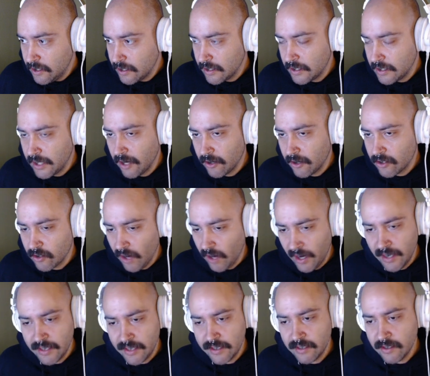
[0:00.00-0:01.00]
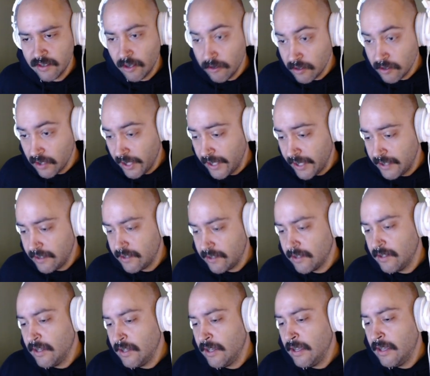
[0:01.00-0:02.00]
characterize coastlines
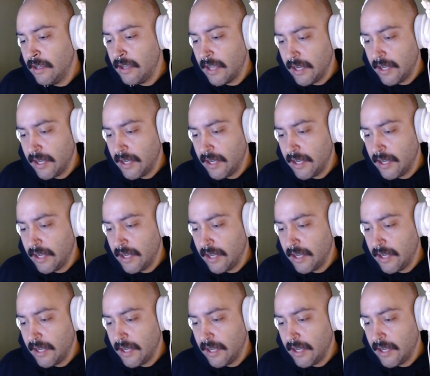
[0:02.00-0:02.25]
and